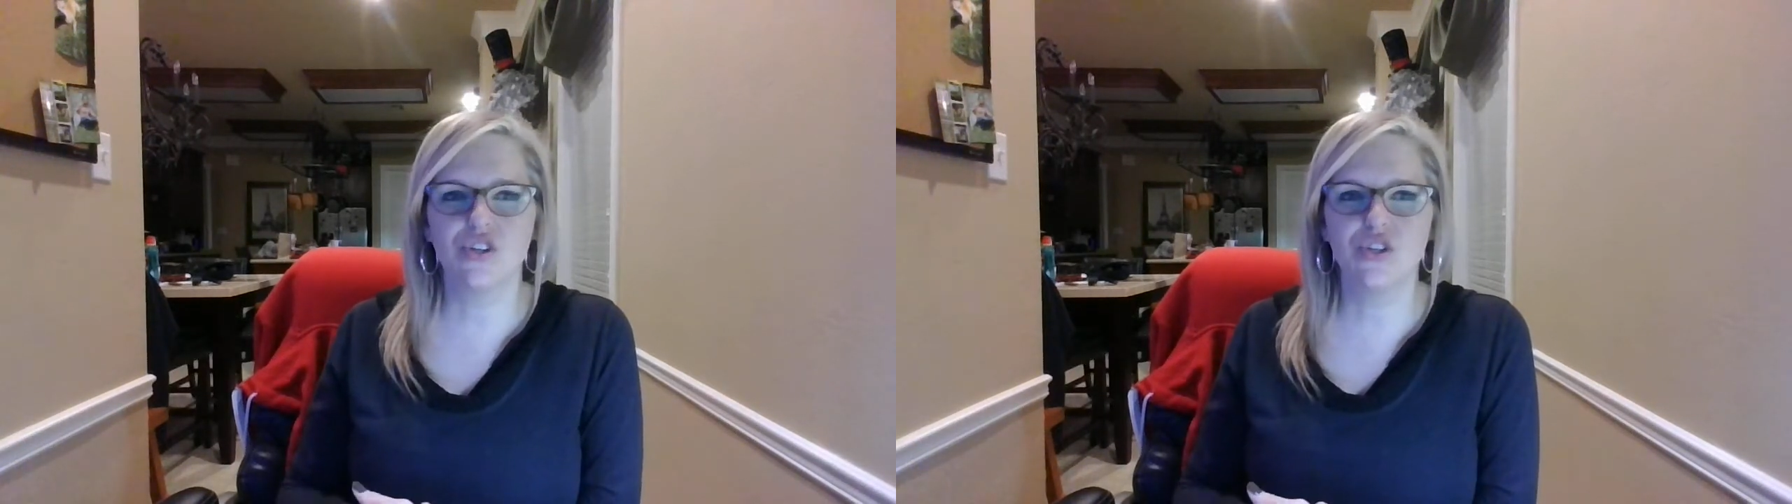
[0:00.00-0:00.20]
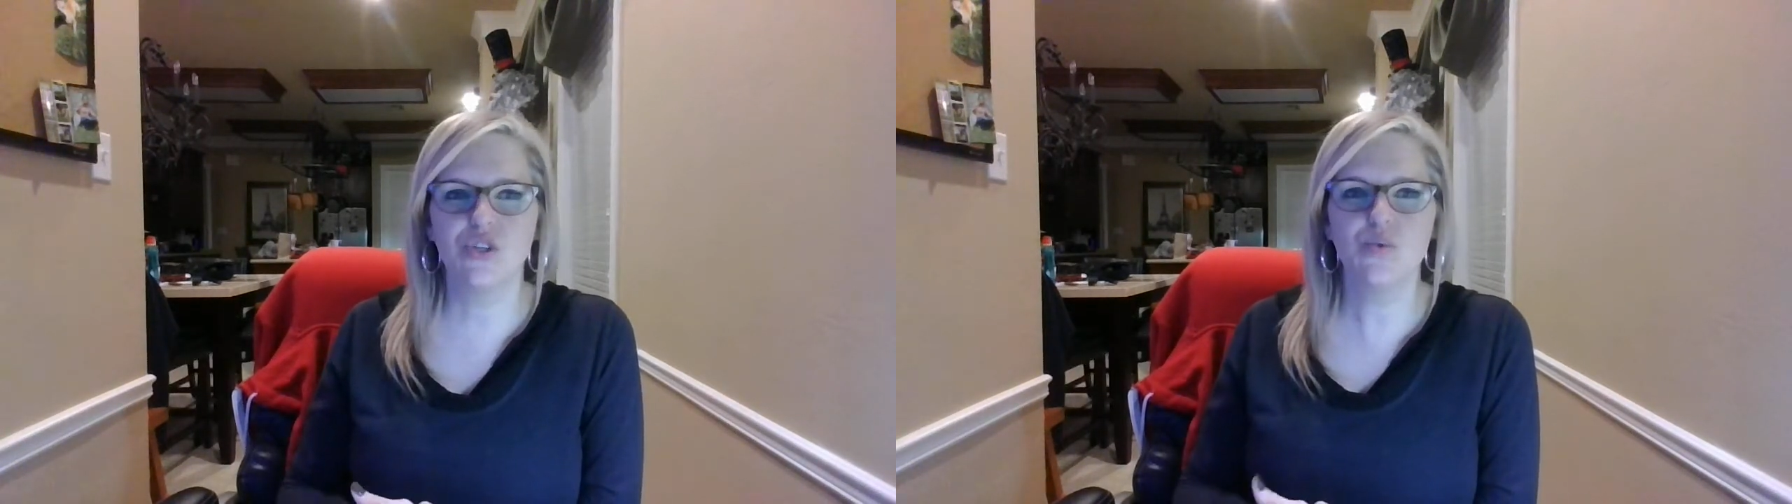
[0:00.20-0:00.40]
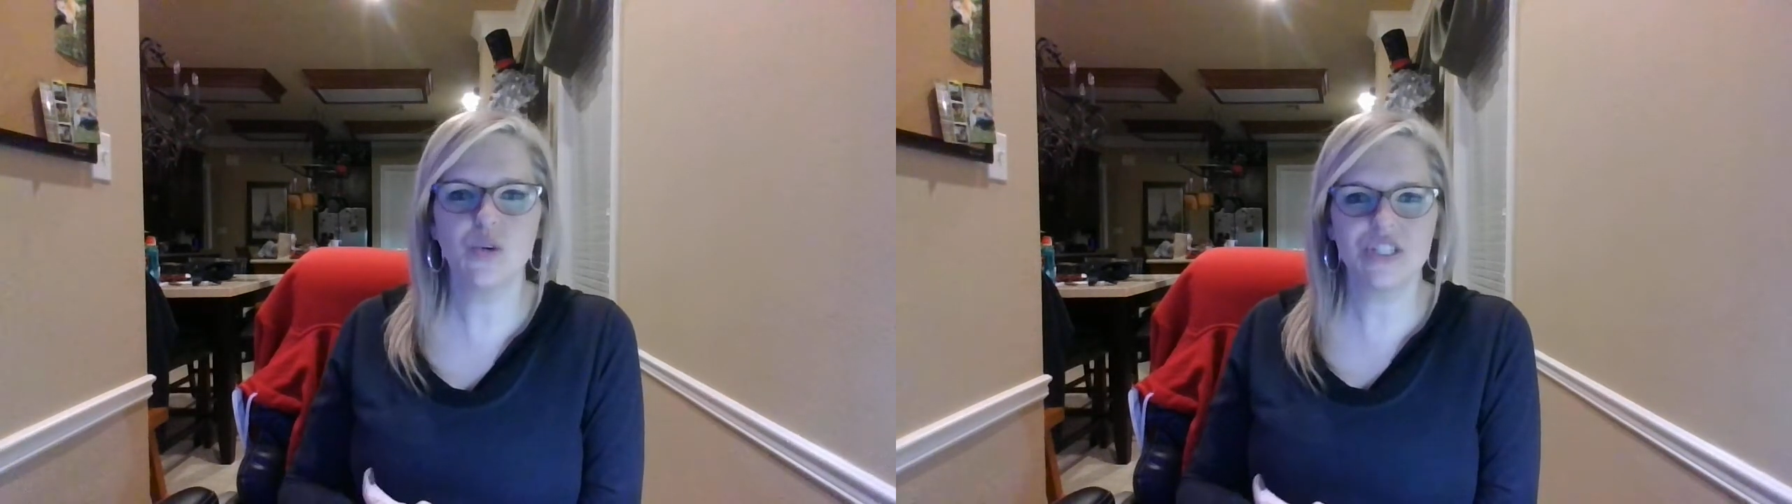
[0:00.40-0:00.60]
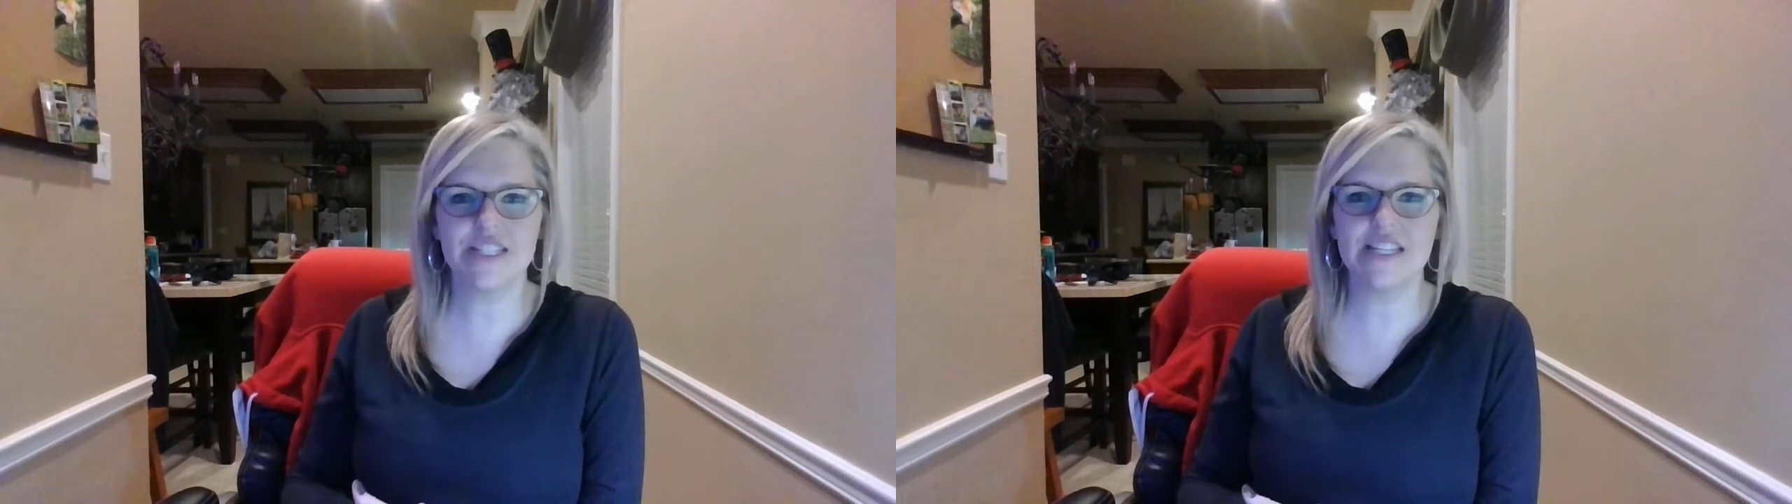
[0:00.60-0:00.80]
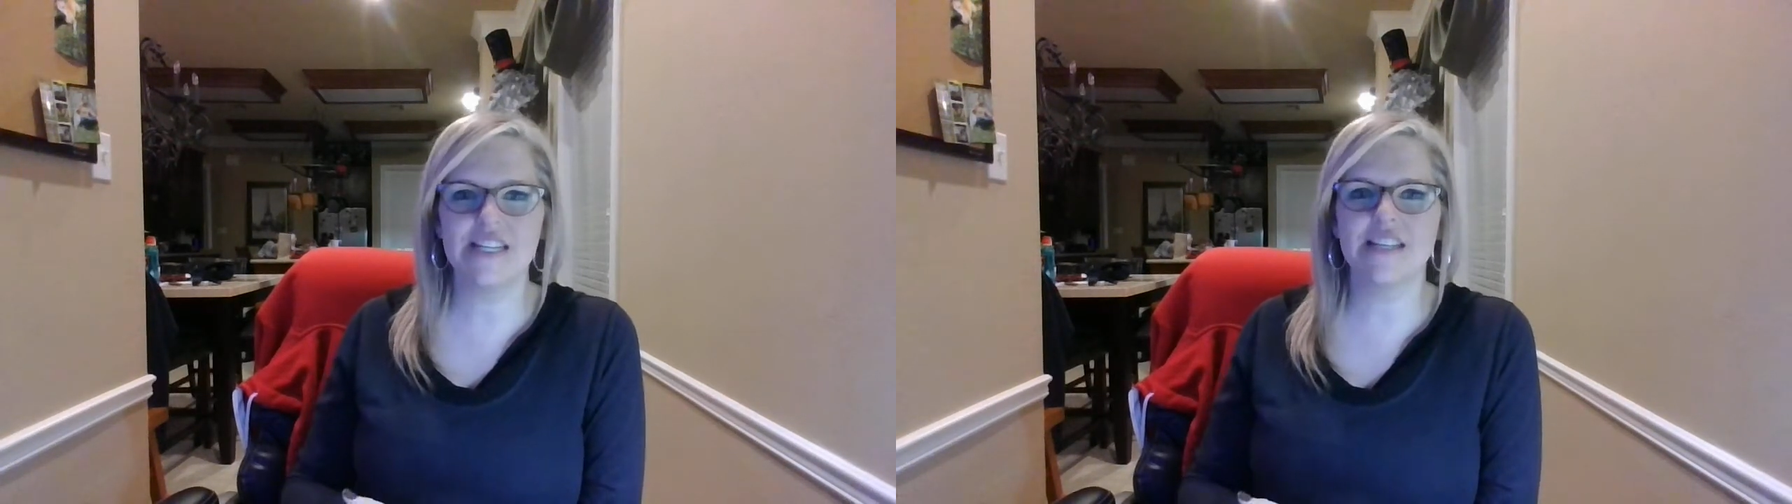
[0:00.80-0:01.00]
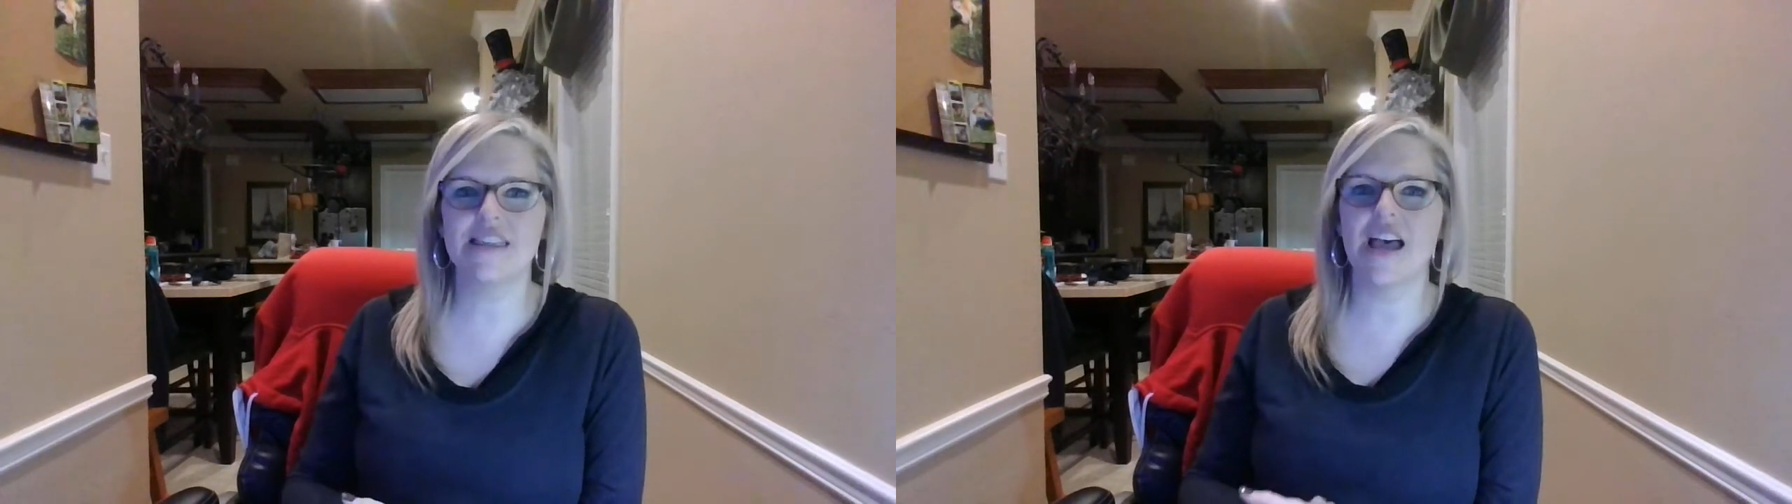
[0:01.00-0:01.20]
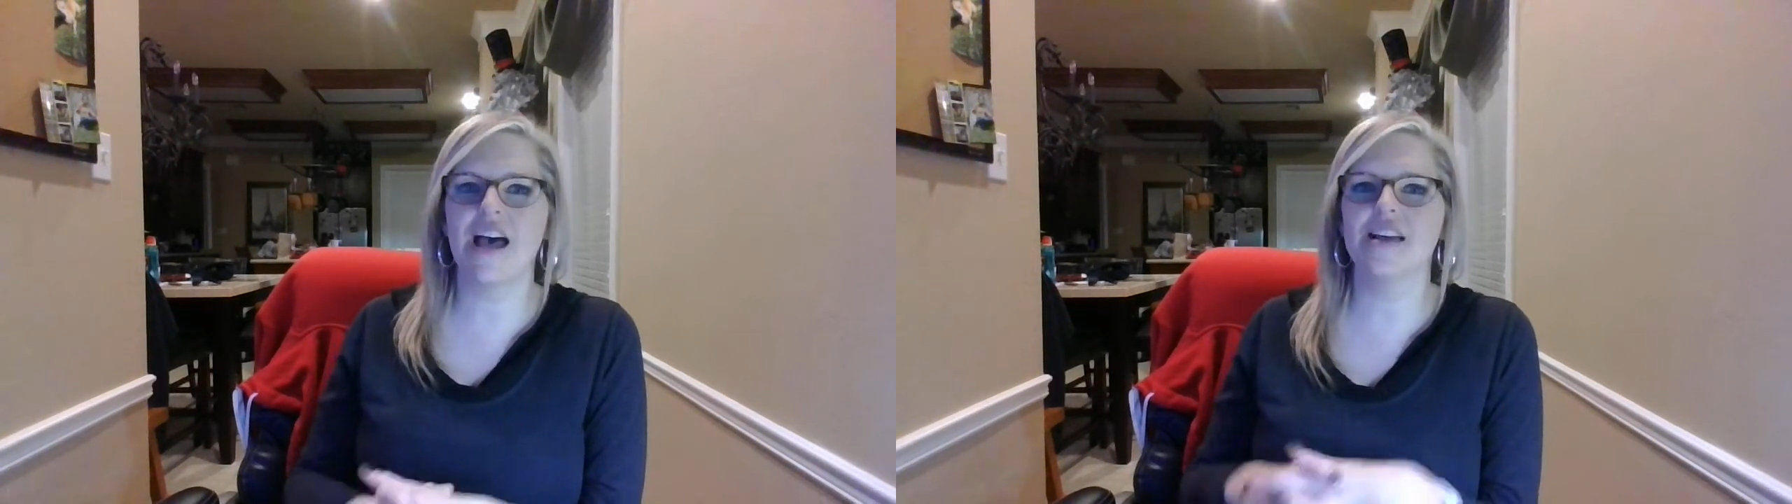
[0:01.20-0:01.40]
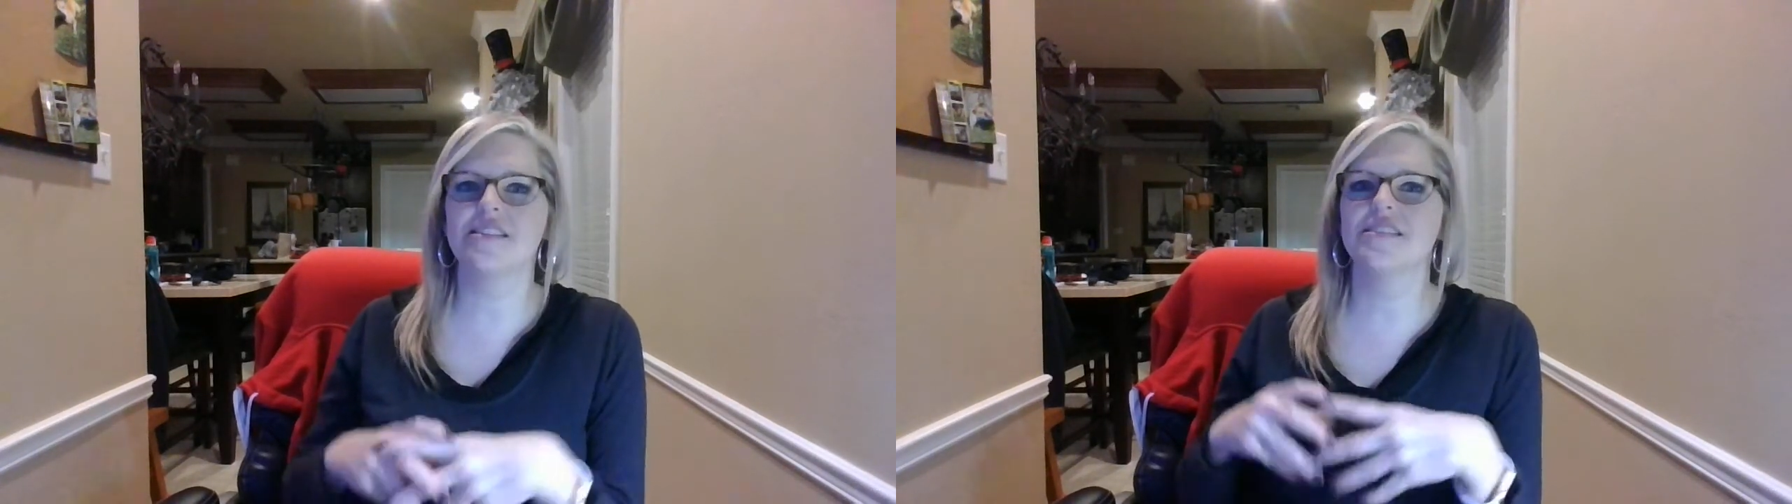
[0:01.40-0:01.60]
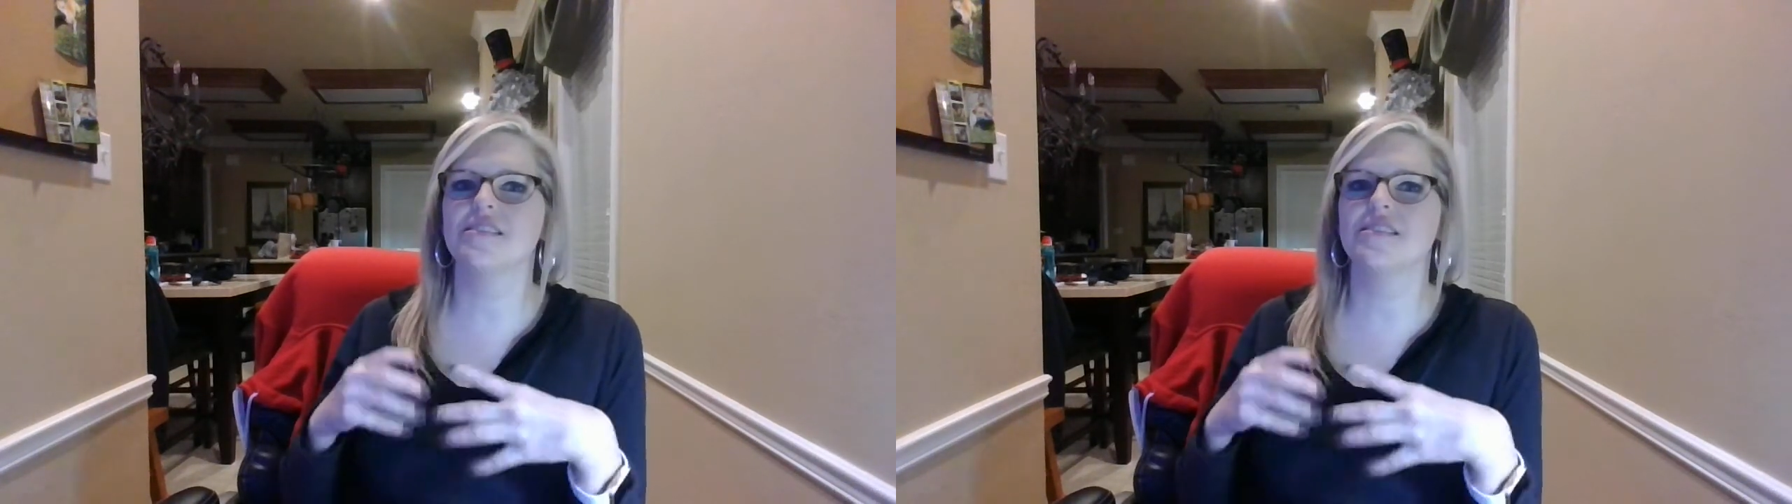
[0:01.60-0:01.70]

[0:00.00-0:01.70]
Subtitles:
you will see that